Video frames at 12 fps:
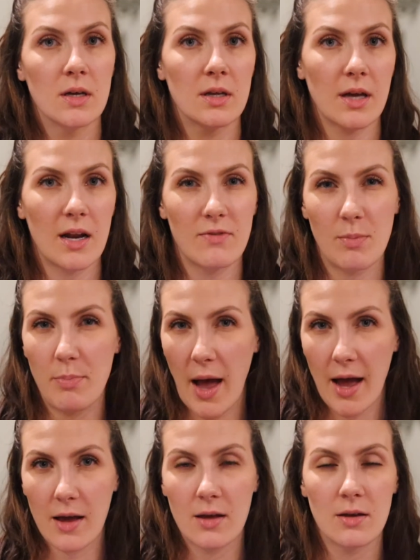kind of a
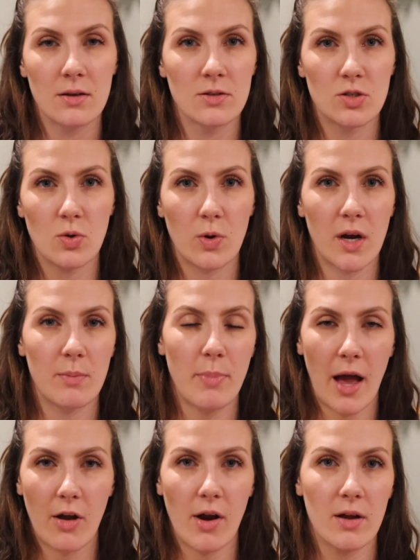
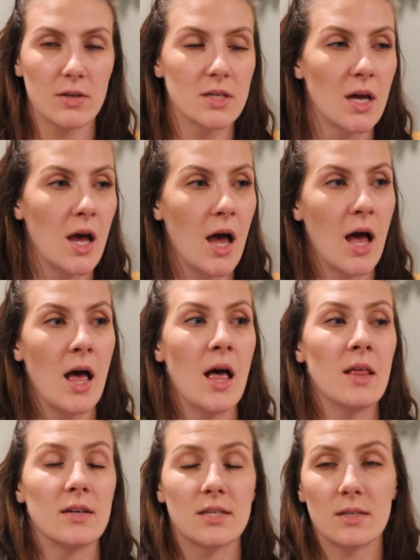background,
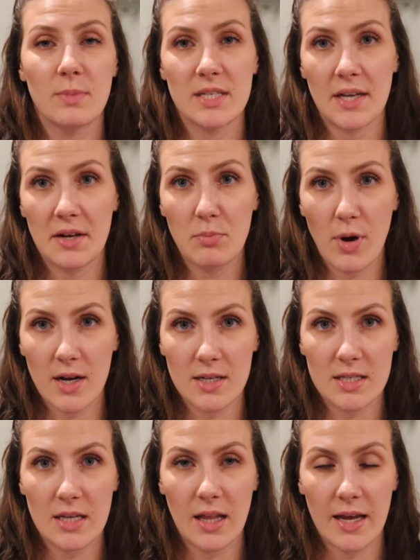this is my second
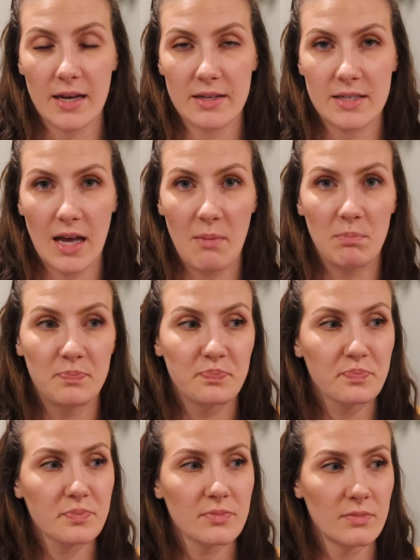pregnancy, like I said.
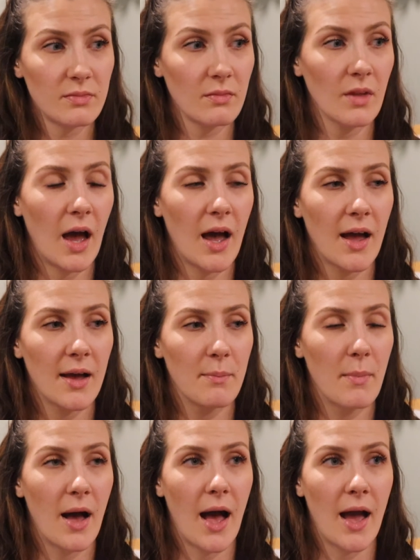
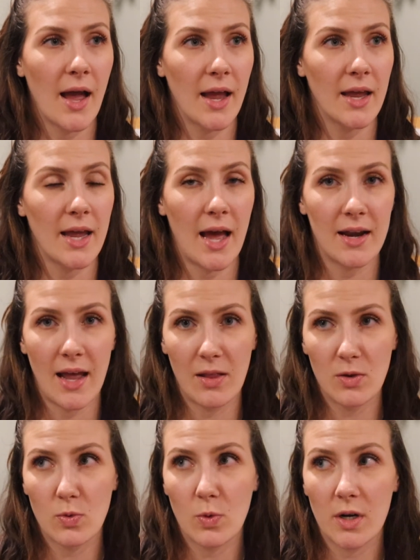I had
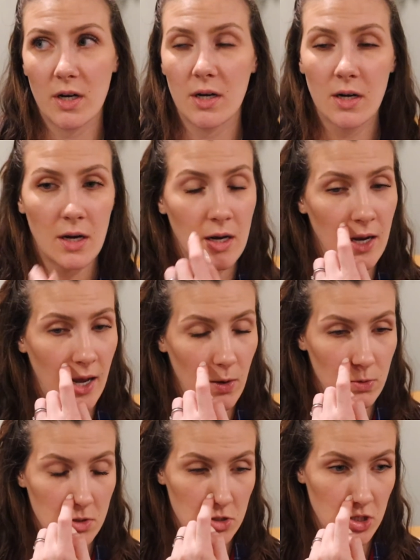Eleanor, how
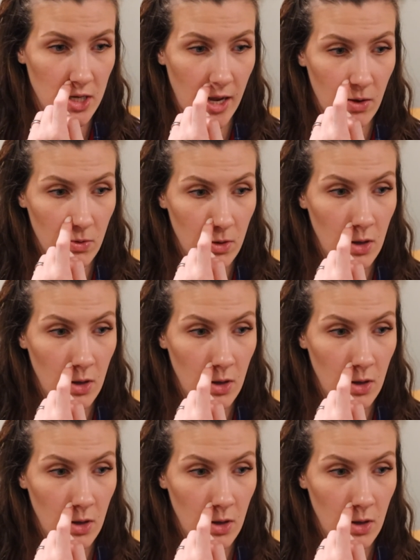old is she now?